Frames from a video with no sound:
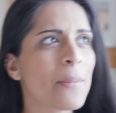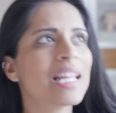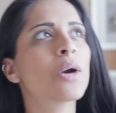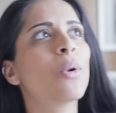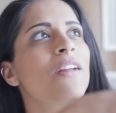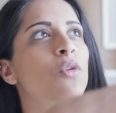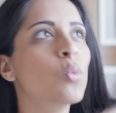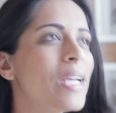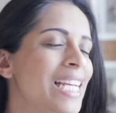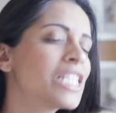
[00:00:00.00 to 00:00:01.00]
I mean, like, what if
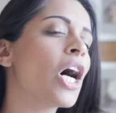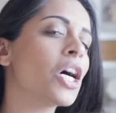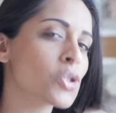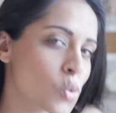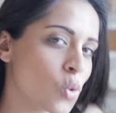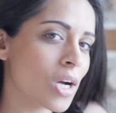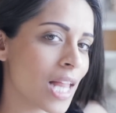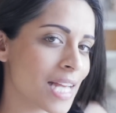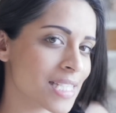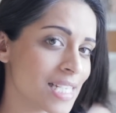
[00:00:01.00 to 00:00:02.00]
we taught school
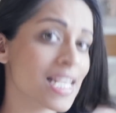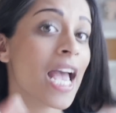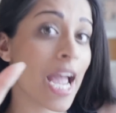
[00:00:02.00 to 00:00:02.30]
classes